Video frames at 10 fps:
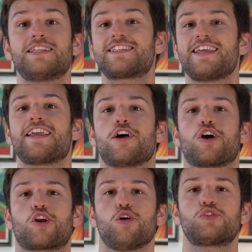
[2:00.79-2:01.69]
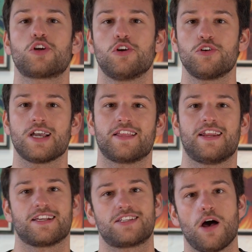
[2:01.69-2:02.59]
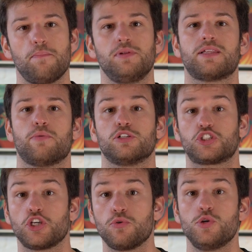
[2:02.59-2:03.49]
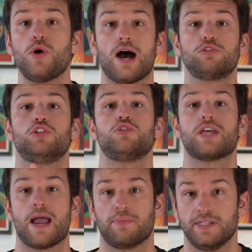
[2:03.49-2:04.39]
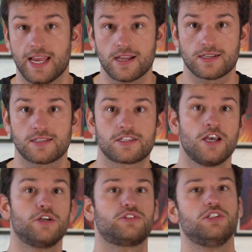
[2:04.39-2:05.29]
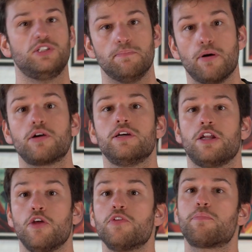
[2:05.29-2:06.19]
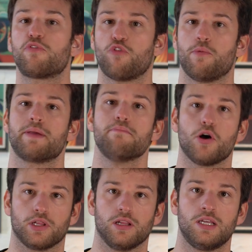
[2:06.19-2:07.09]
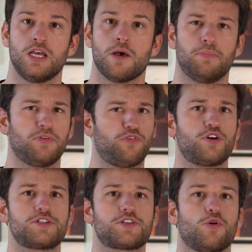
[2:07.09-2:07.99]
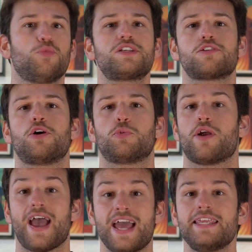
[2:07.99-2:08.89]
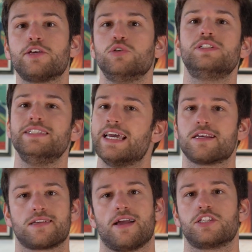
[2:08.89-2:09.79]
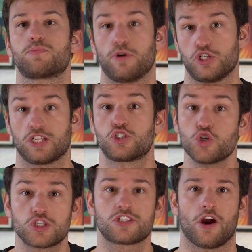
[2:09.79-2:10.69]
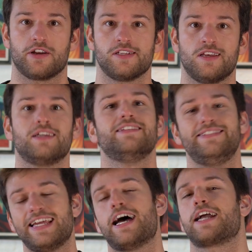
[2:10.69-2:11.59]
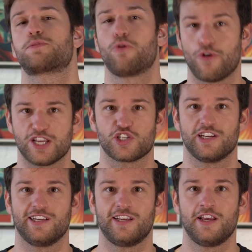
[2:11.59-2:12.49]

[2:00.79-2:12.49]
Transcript: Let's take a closer look at an example that will show you how to use HyperDatasets to debug an underperforming model. But first, we start where any good data science project should start, data exploration.